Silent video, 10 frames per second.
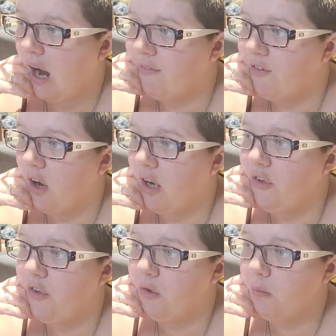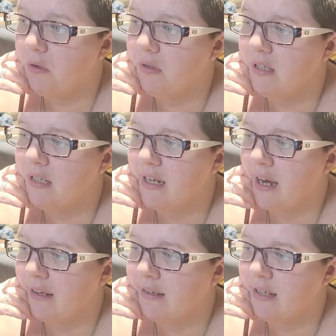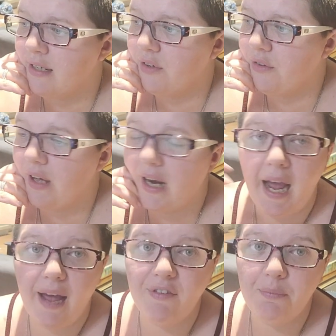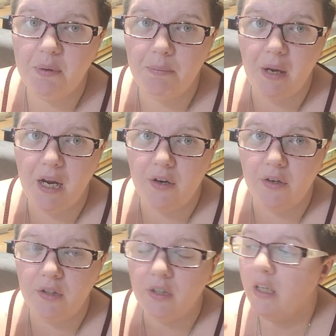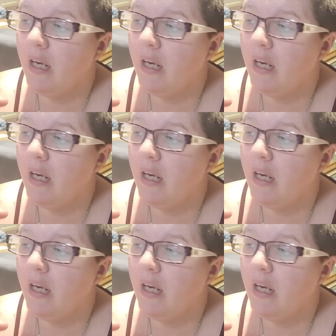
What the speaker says: I've got numerous decks here that haven't been paired